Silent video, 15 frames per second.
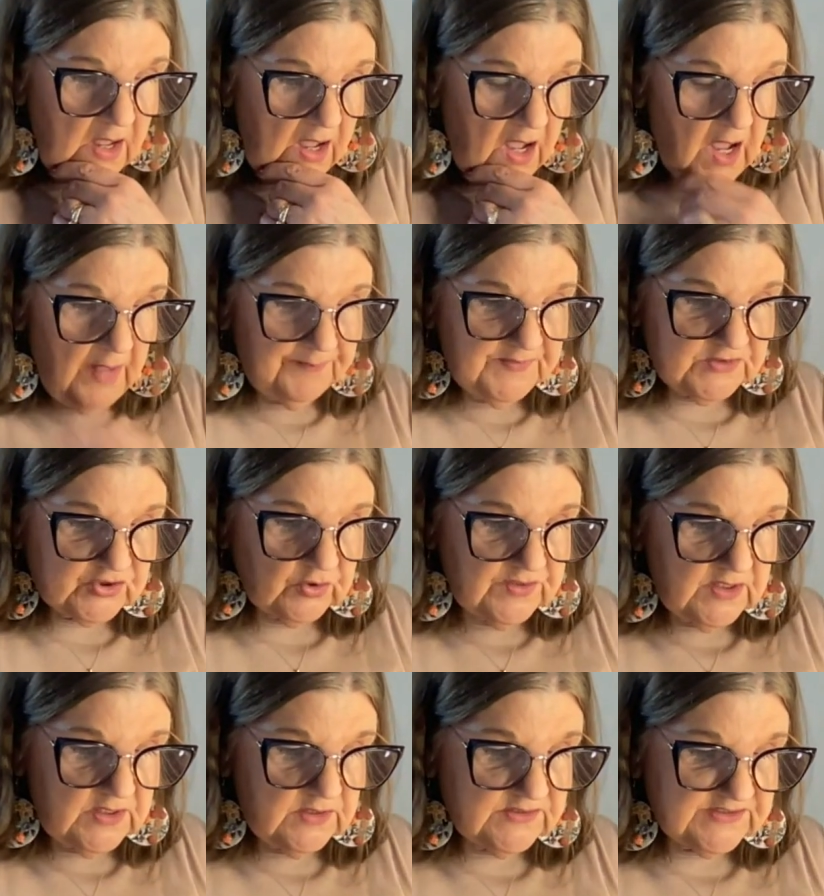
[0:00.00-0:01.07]
So
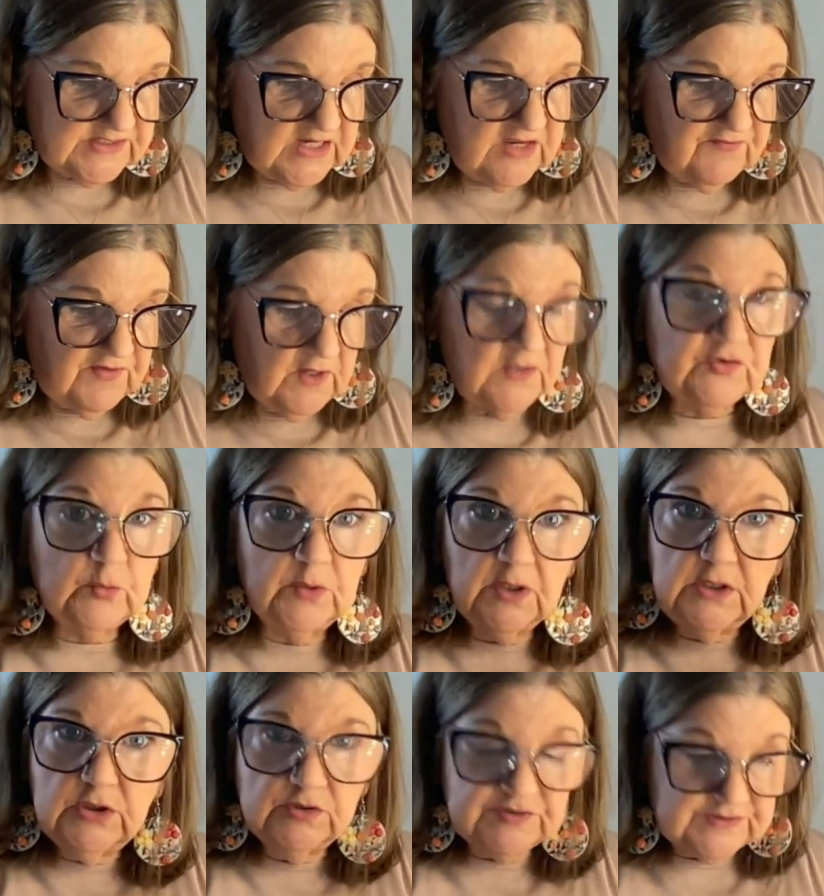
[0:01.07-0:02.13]
then stevia. So we're
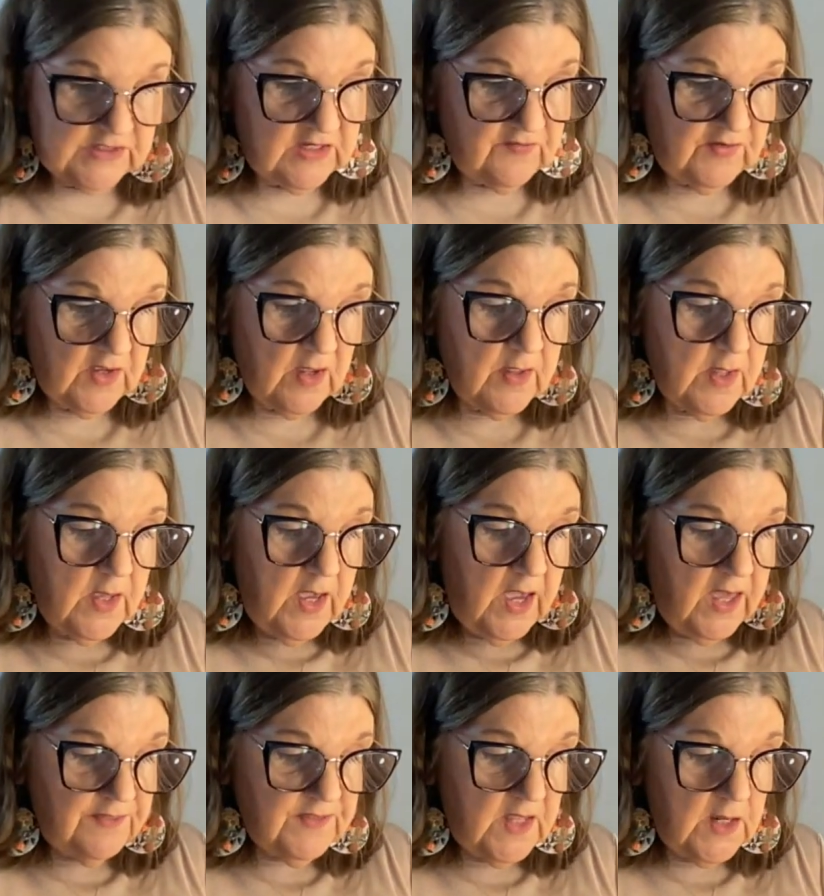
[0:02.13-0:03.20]
going to use stevia,
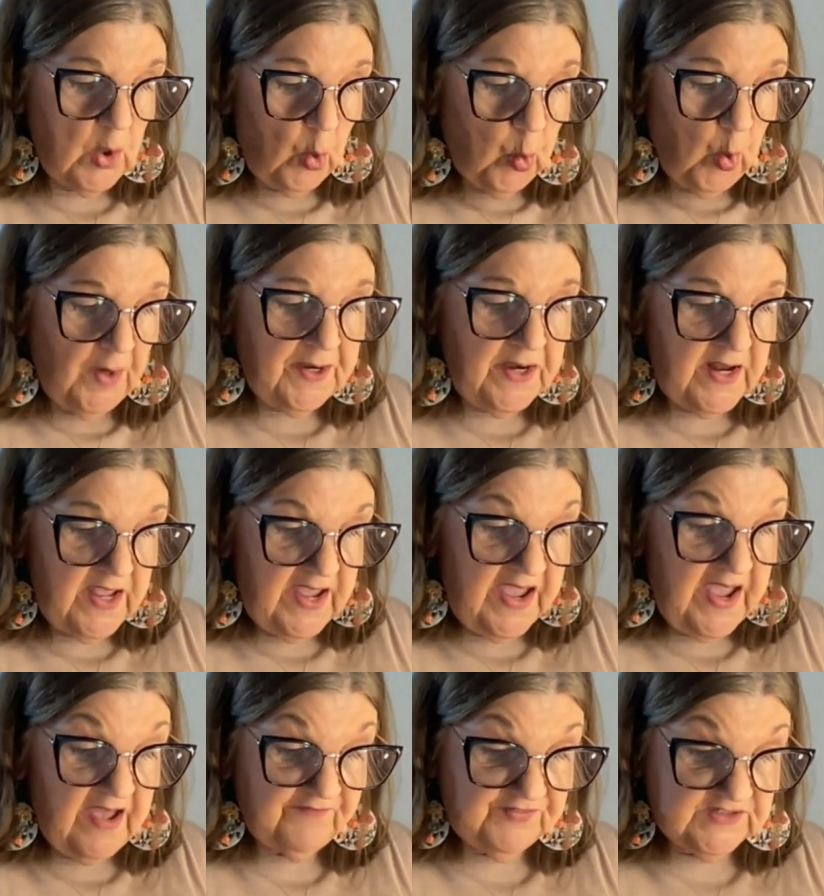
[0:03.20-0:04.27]
and then
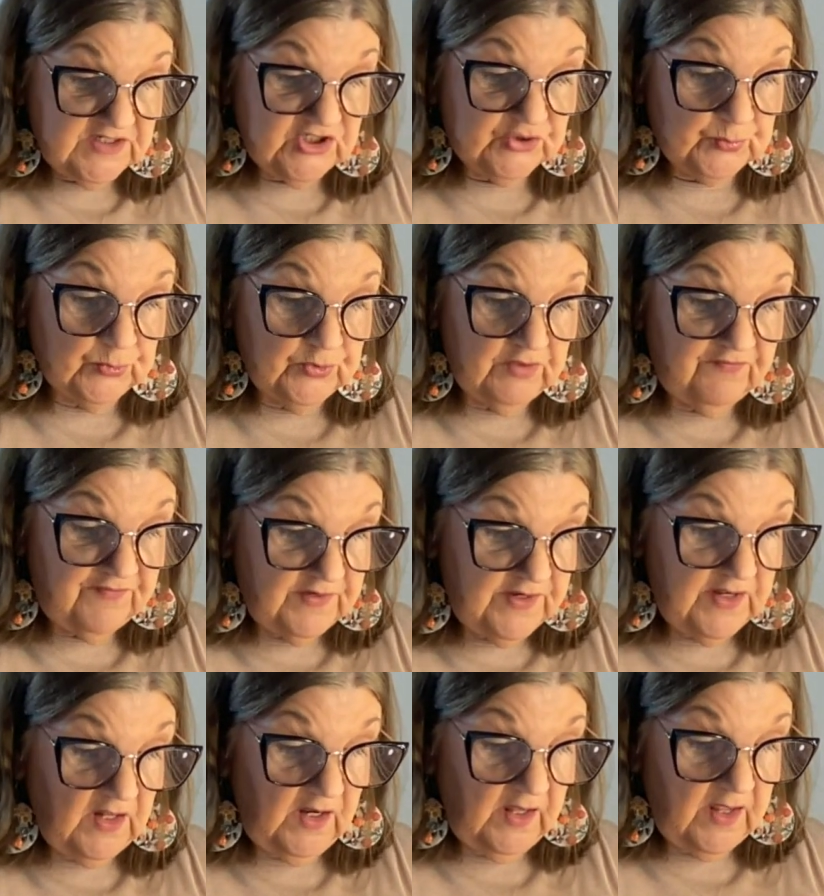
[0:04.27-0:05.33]
1.5 teaspoon of
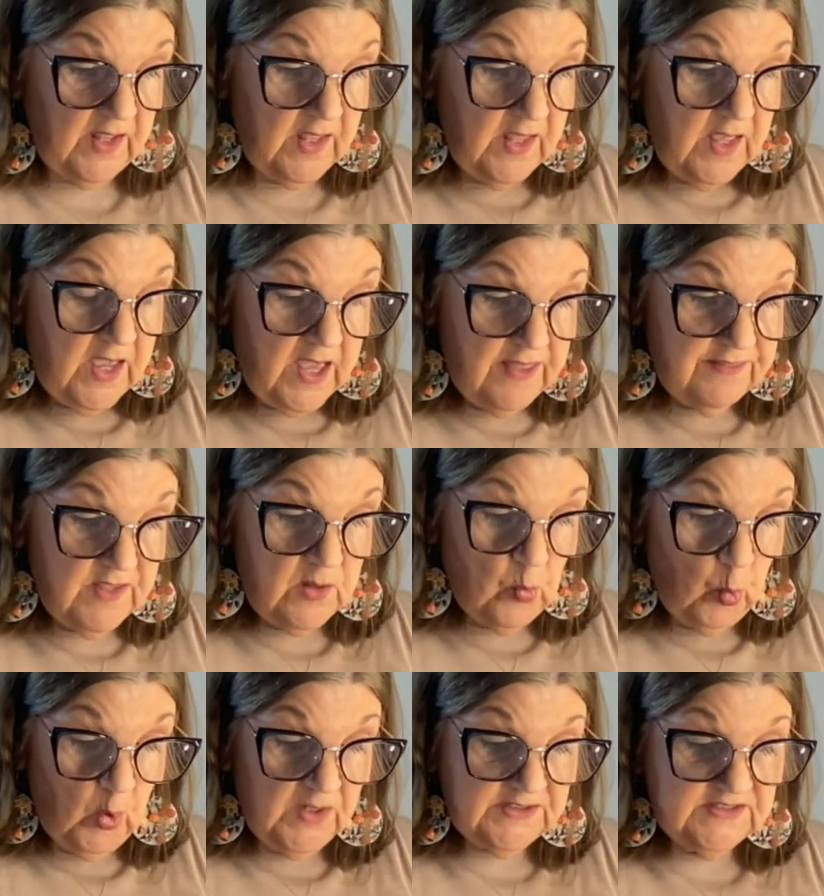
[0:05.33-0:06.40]
vanilla, and
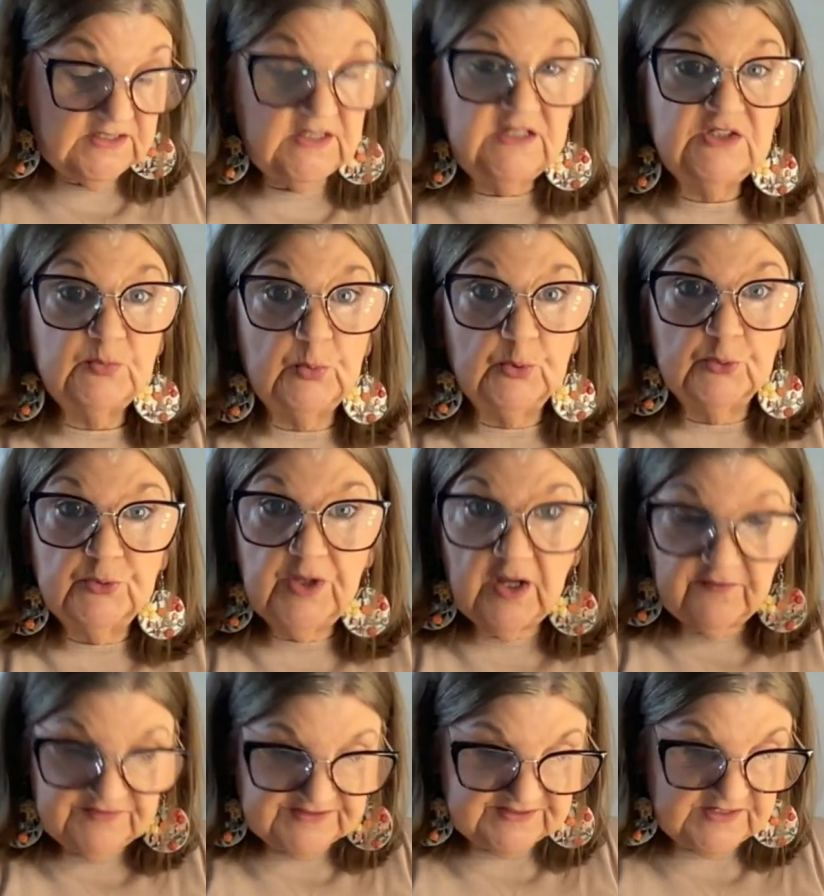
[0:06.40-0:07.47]
then 1 teaspoon
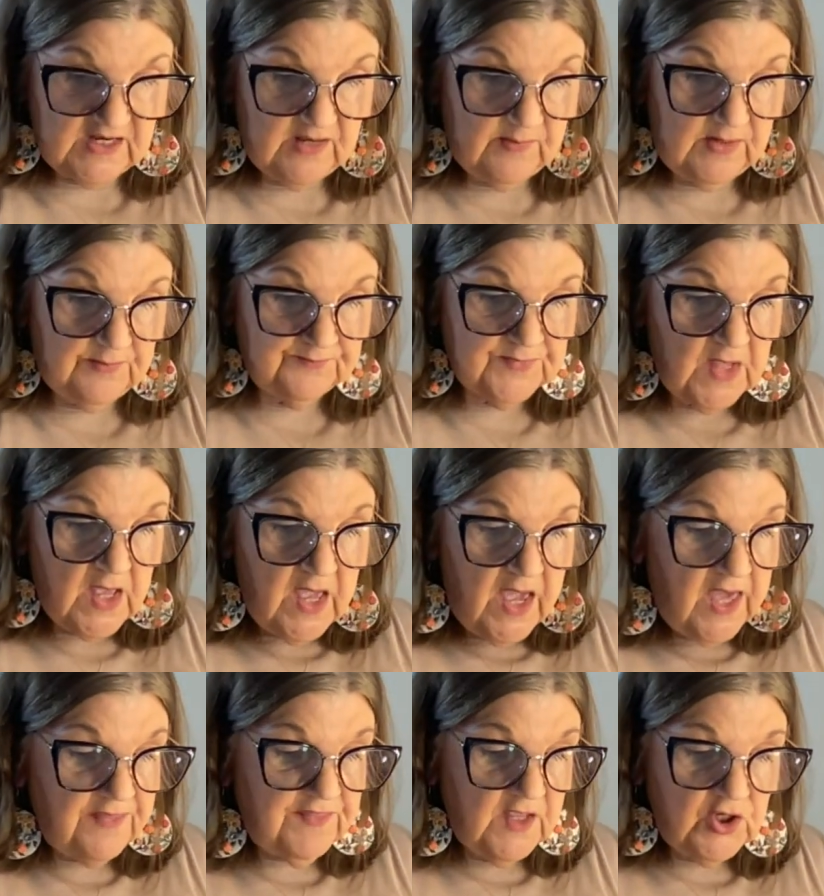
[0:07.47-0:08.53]
of cinnamon.
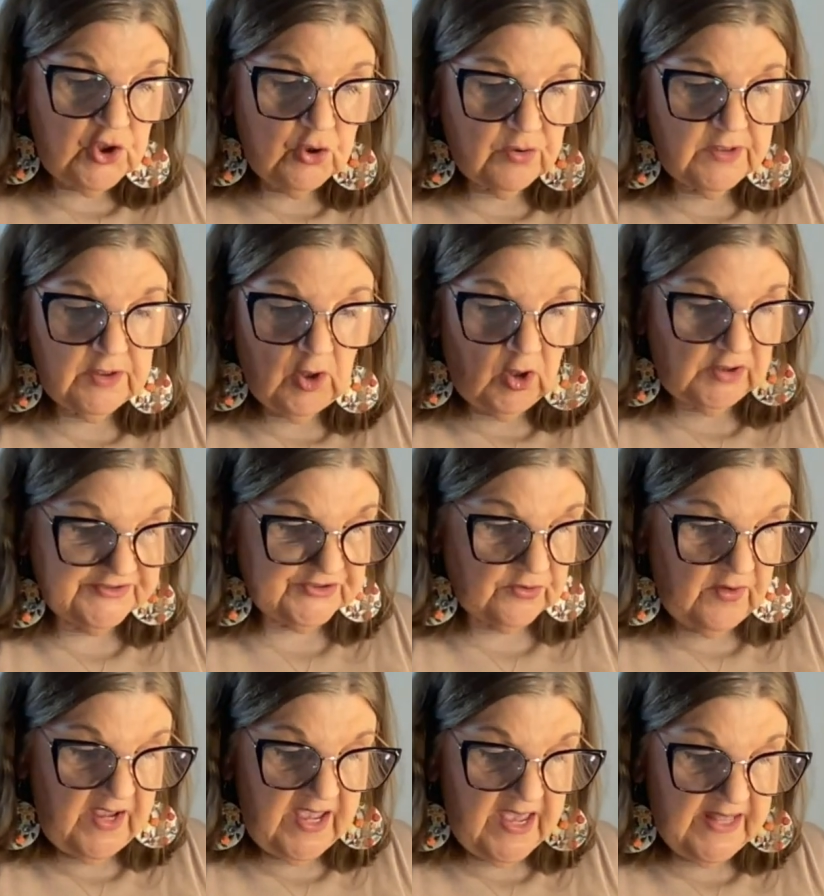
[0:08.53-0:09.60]
And then you could
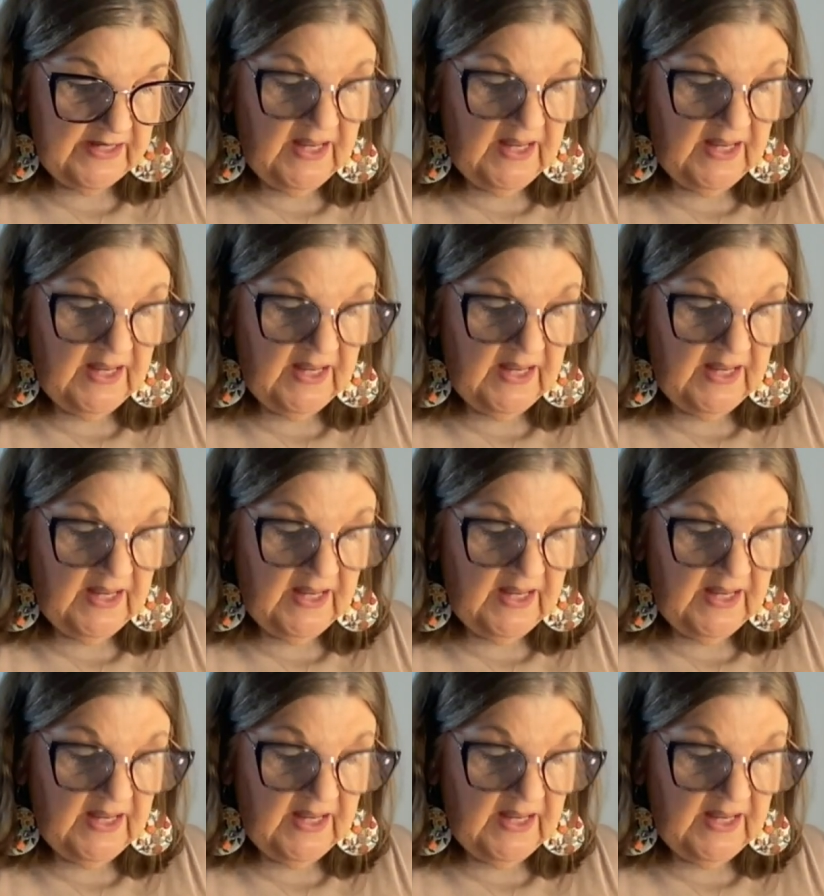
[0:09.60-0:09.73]
also add